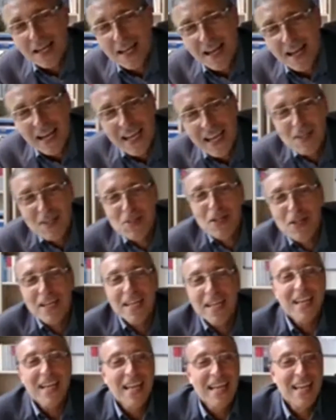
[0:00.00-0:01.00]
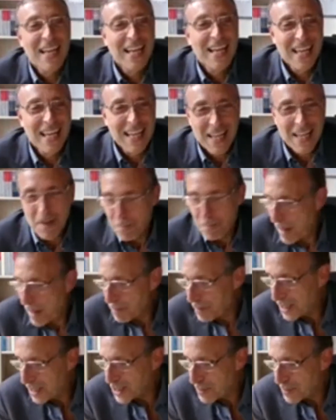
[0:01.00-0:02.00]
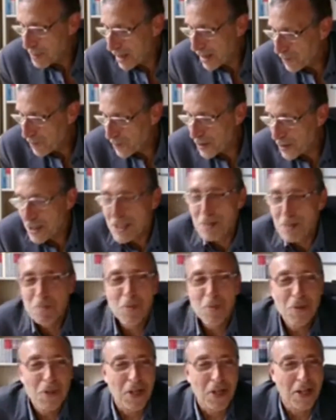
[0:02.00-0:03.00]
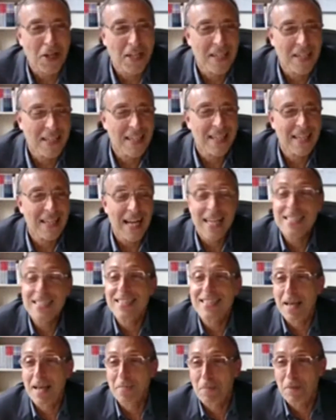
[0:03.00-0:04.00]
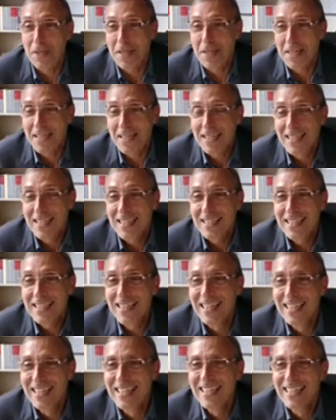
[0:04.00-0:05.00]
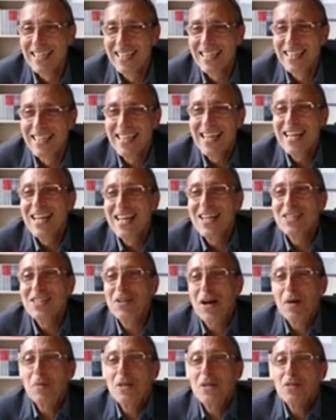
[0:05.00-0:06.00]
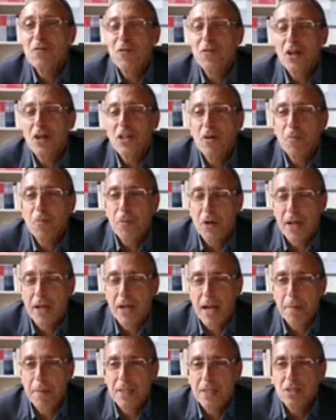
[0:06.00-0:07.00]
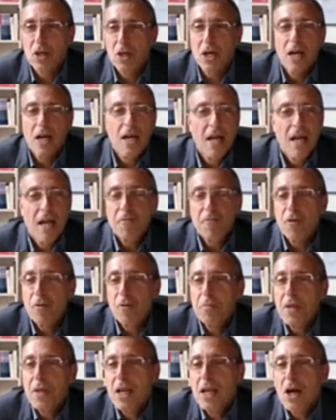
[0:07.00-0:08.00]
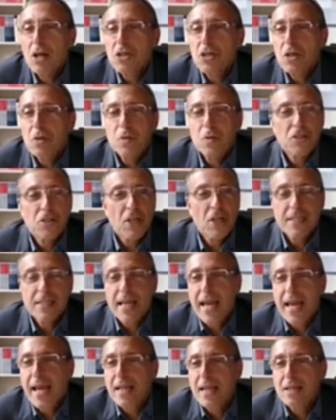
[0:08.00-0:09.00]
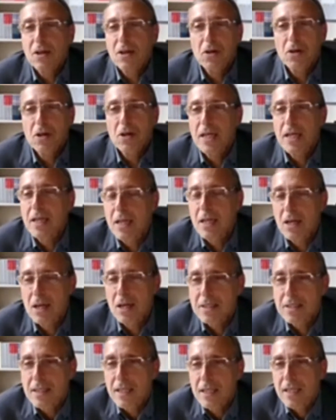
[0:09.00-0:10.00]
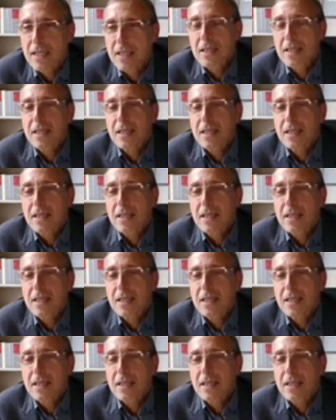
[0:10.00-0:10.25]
actually published my first book on assembler. So I was fond of programming. So for me, logic was just and, or, and not in